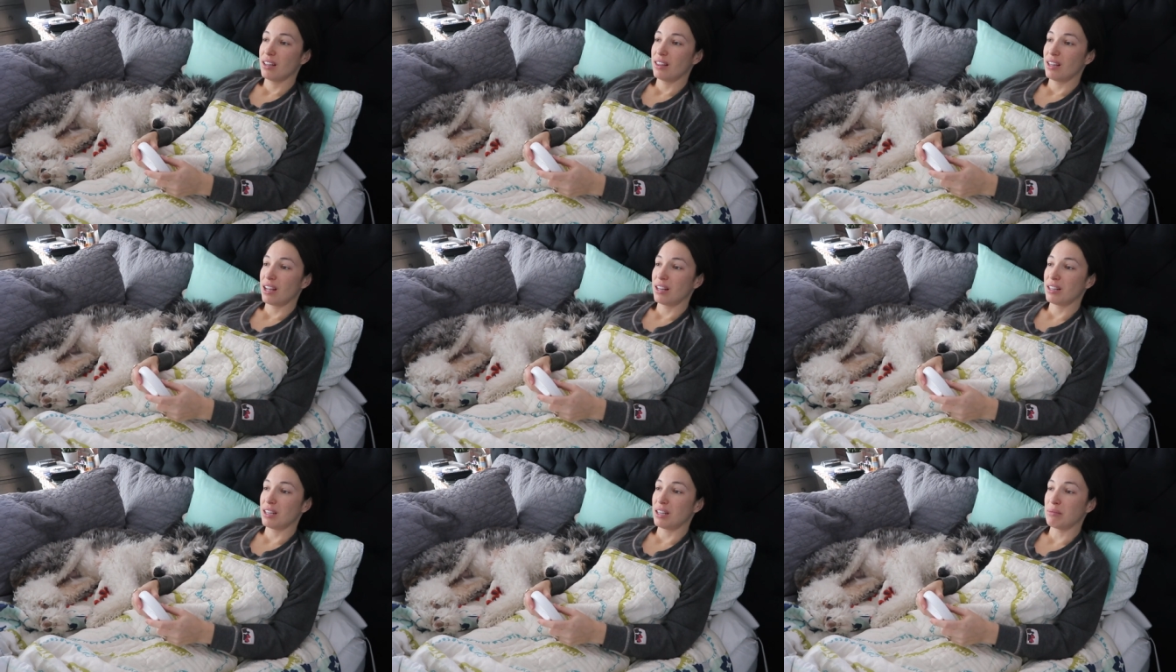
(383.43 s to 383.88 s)

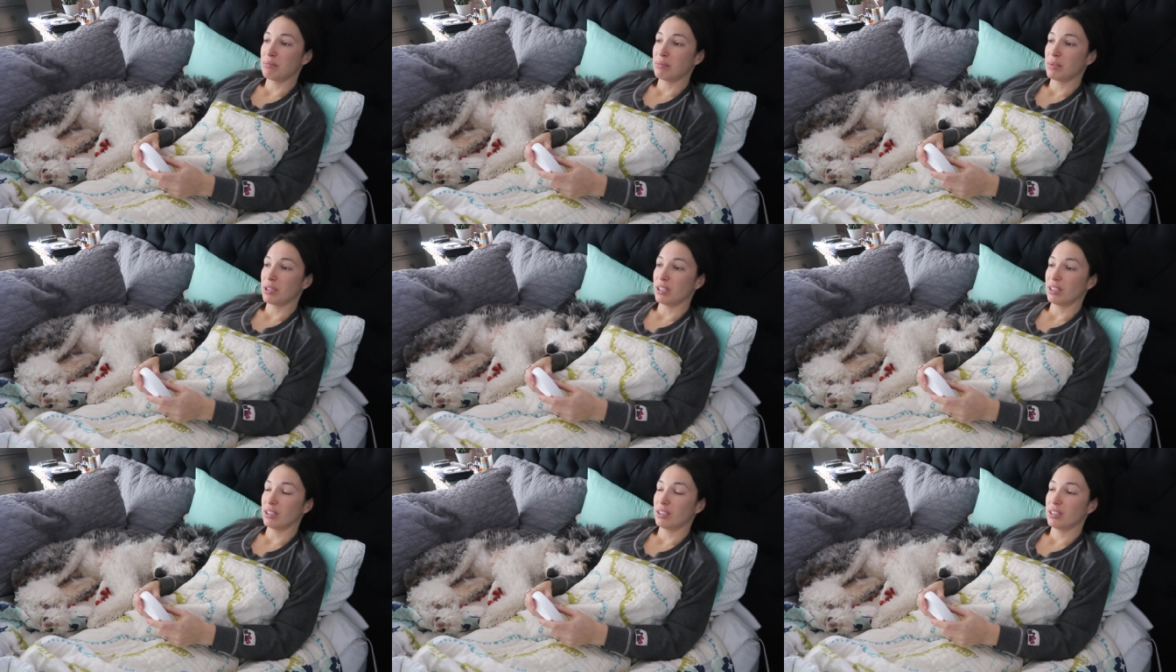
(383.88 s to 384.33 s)
that
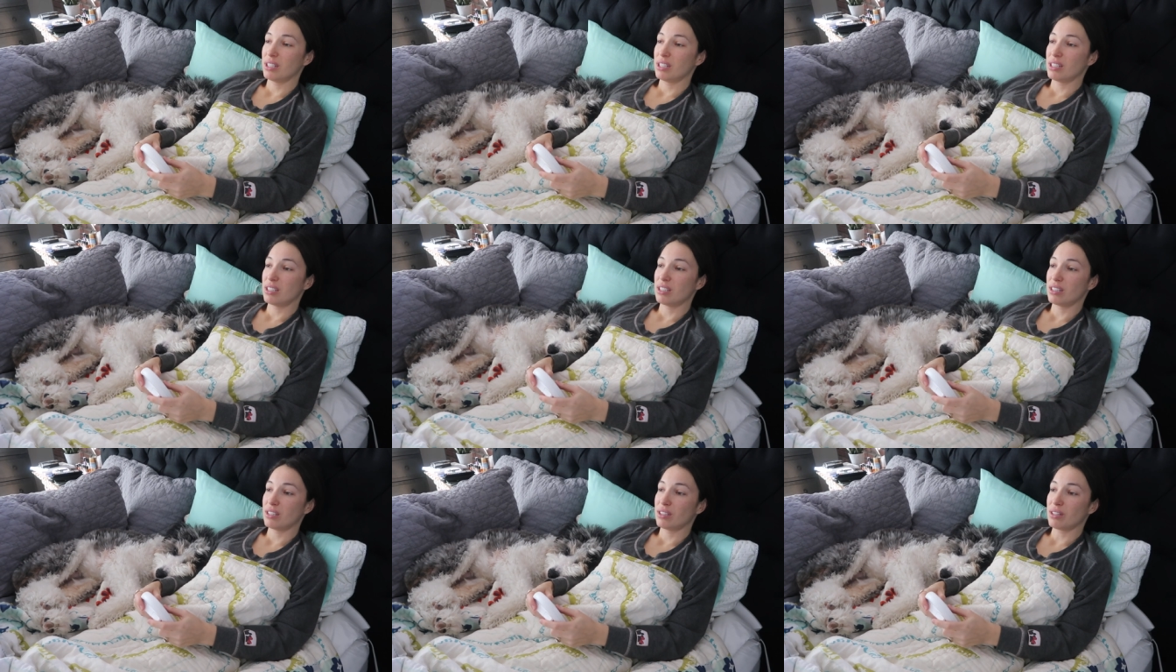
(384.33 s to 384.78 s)
number
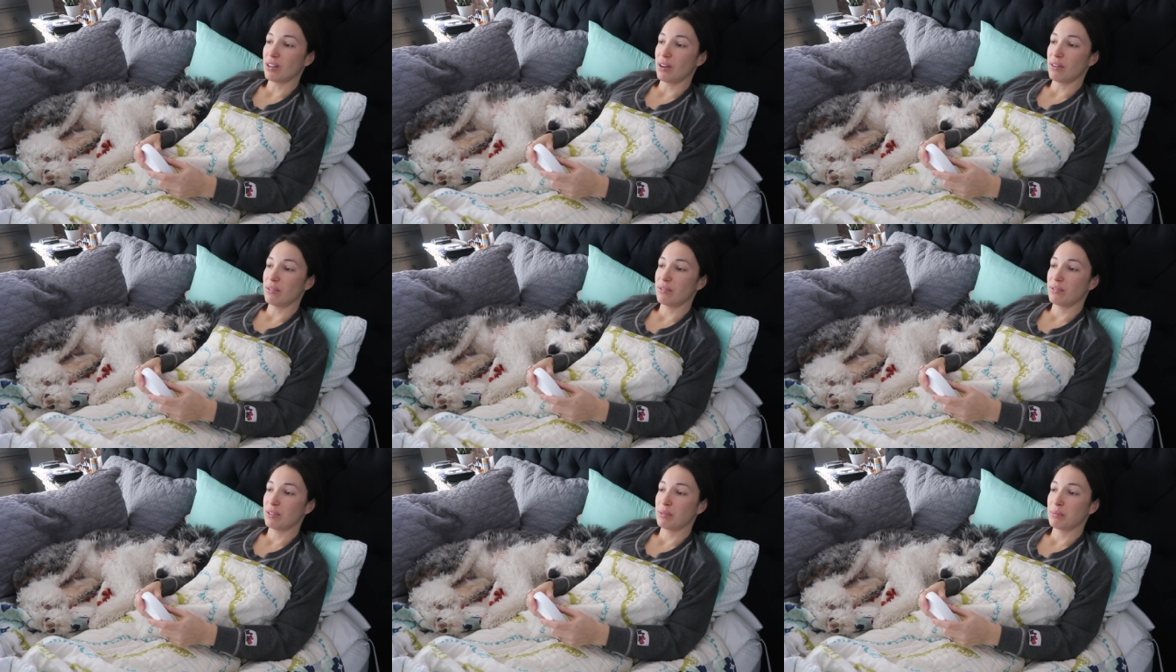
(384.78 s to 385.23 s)
is just
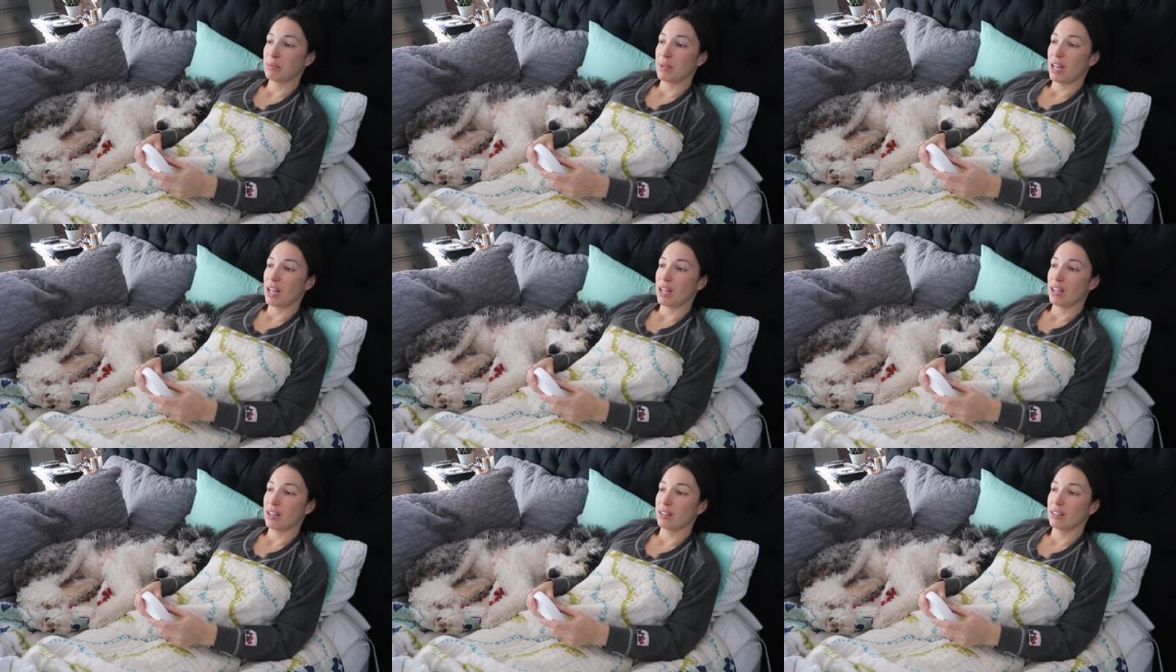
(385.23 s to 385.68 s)
all from
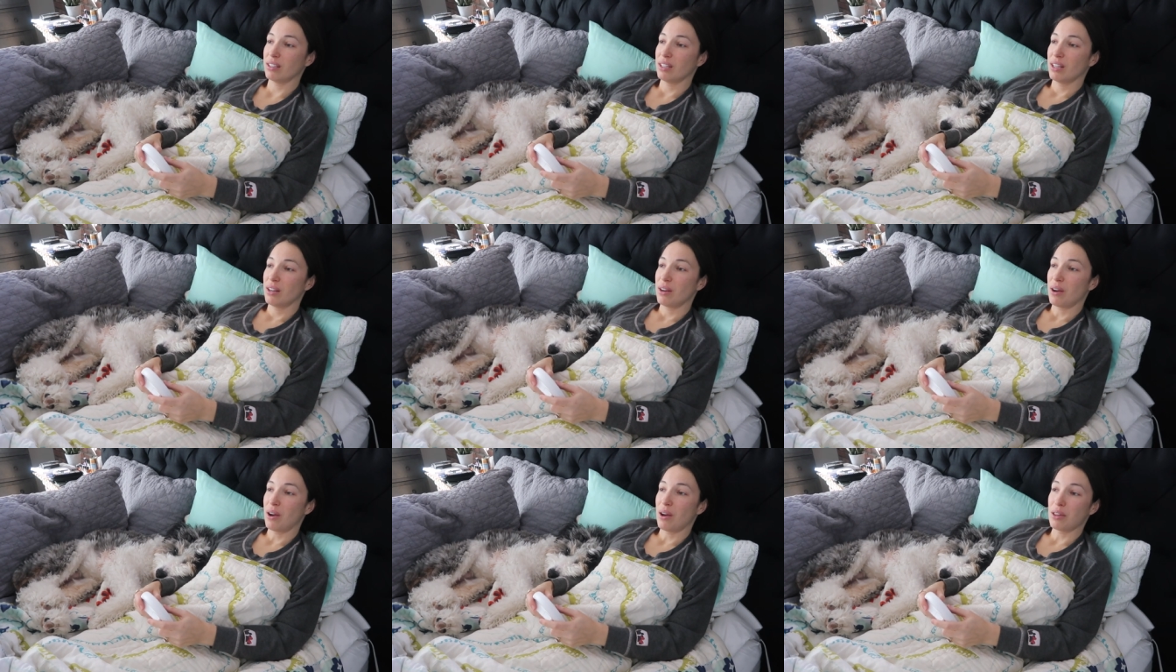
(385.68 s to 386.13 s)
like
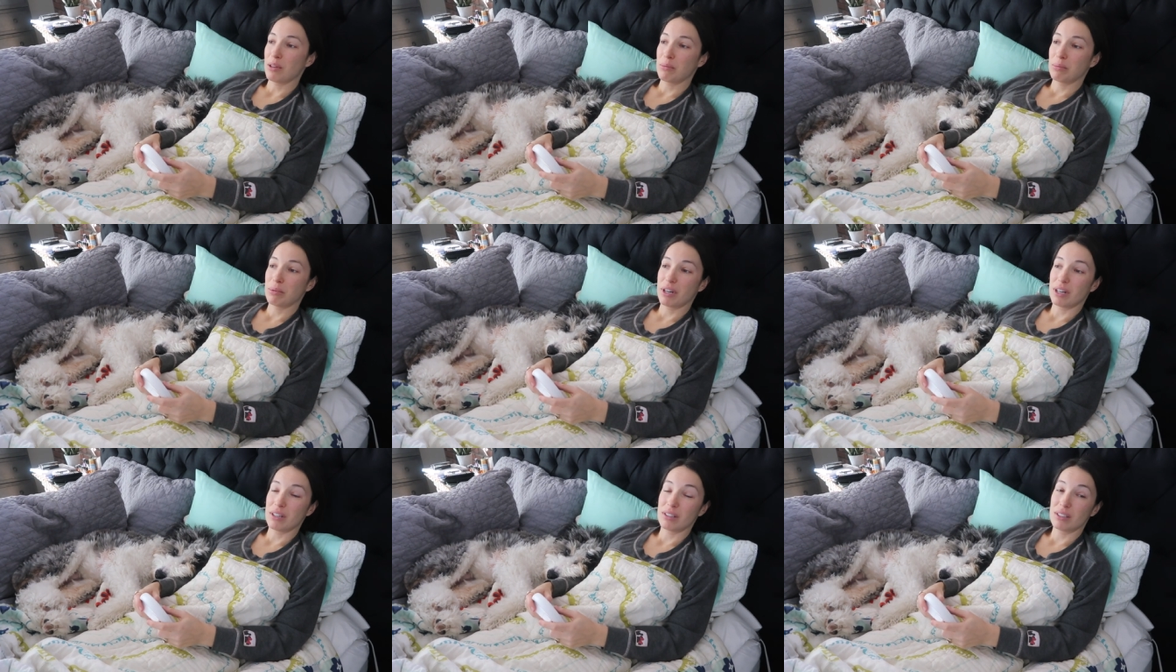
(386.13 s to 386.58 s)
all the
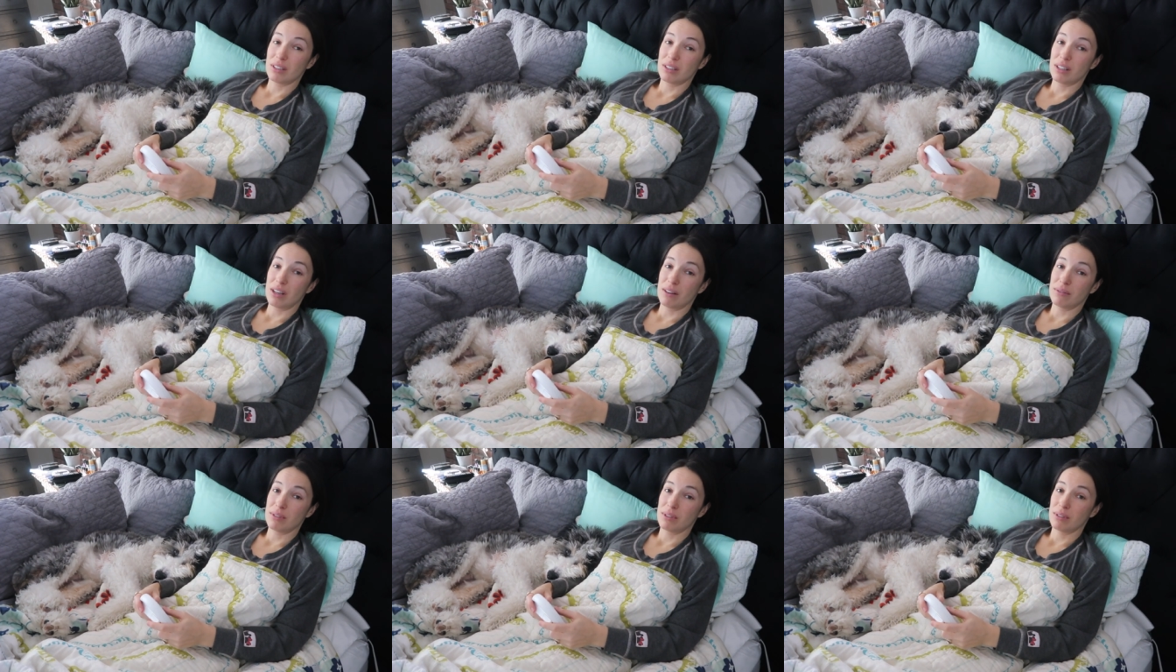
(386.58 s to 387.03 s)
prayers and
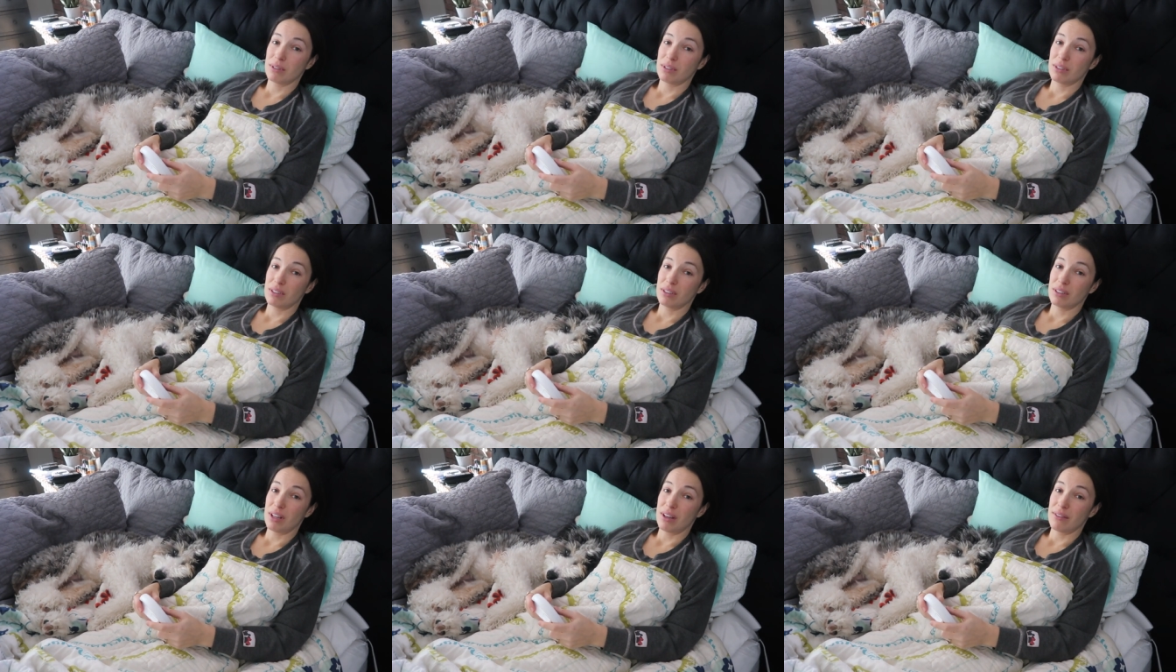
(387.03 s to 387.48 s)
love and
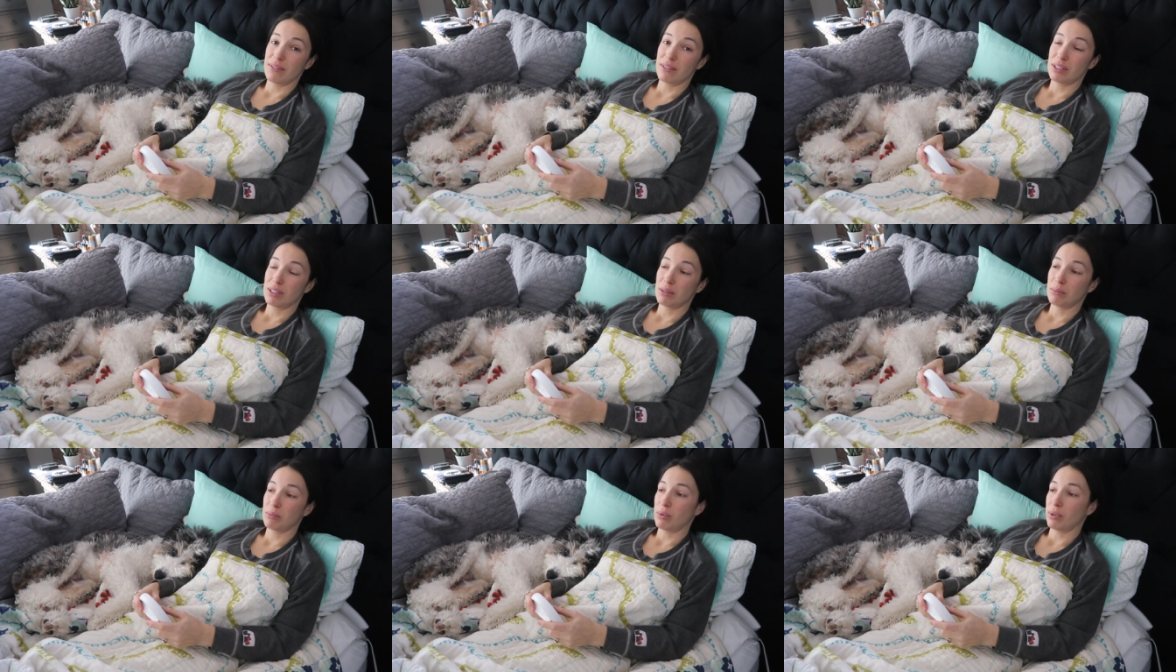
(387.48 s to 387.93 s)
love
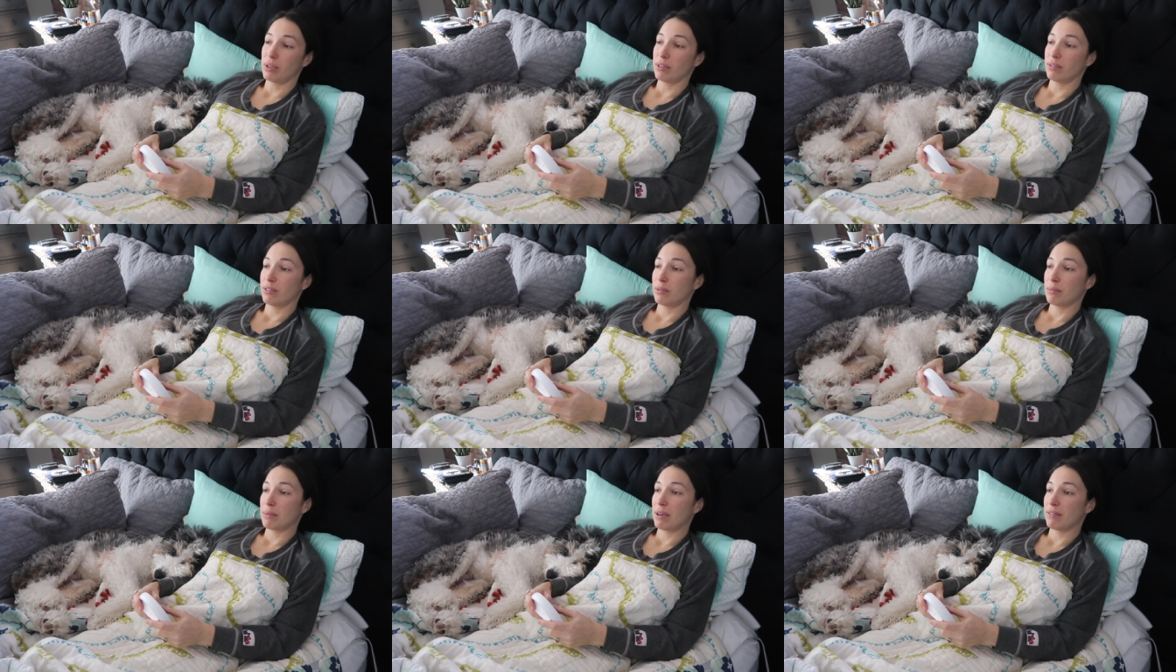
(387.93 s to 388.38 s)
and support
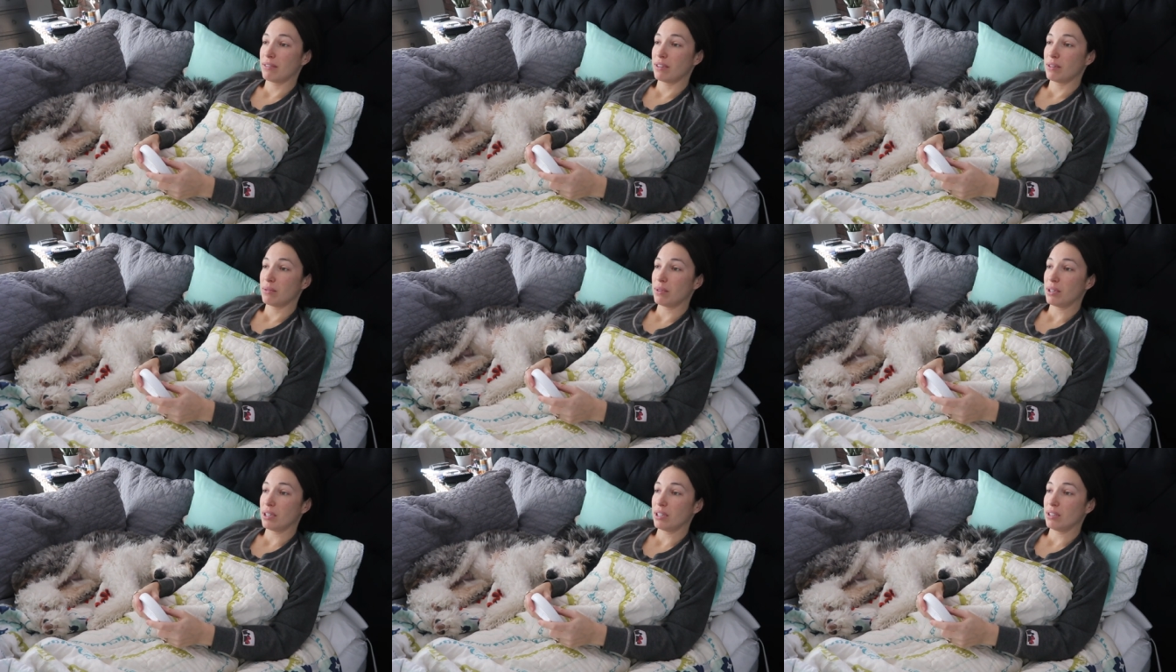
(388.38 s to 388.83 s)
from
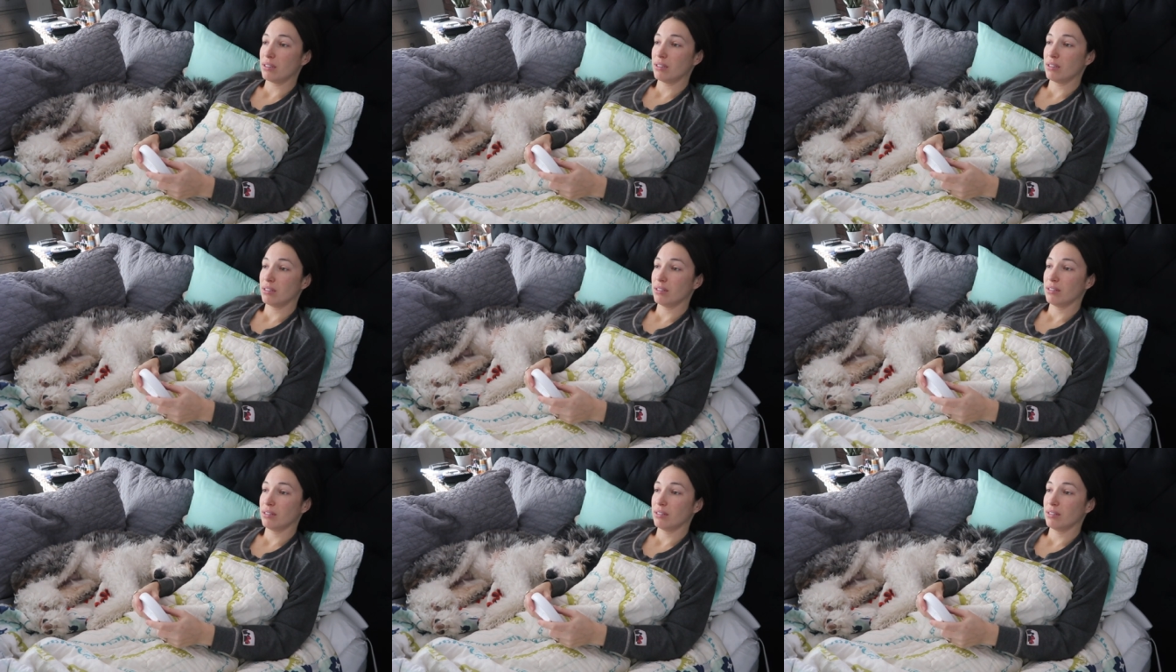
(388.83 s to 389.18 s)
everyone